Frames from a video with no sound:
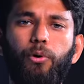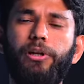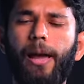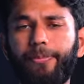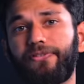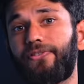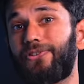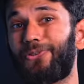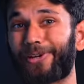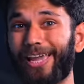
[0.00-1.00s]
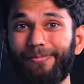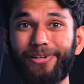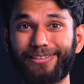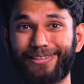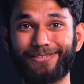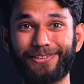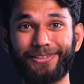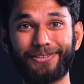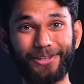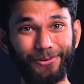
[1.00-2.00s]
What happens is your camera sensor
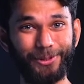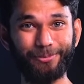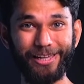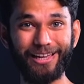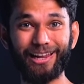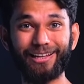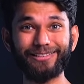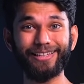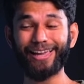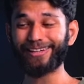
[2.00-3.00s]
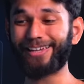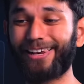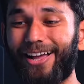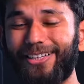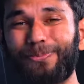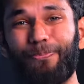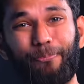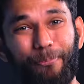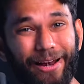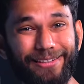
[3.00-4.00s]
is covered by glass and glass
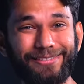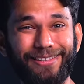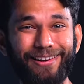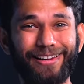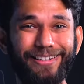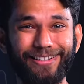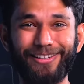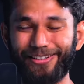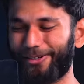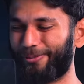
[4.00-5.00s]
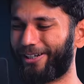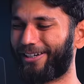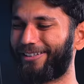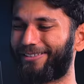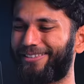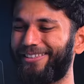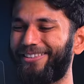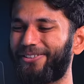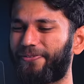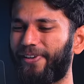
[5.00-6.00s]
bends the light a little bit. Like see
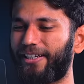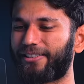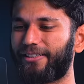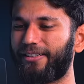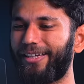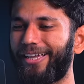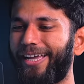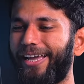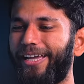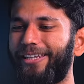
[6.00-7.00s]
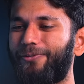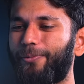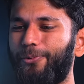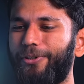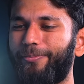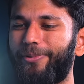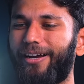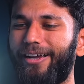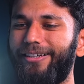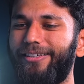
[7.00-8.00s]
this flash here, and if you put it
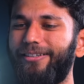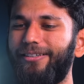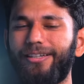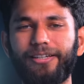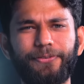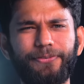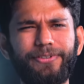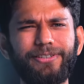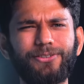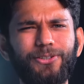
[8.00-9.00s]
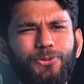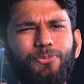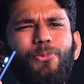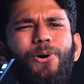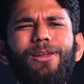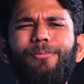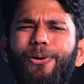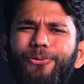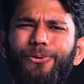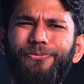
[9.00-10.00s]
behind here, there's a small
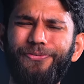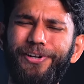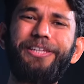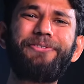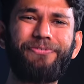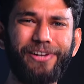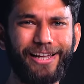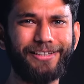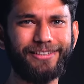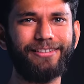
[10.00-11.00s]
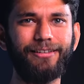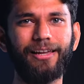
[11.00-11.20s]
amount of refraction.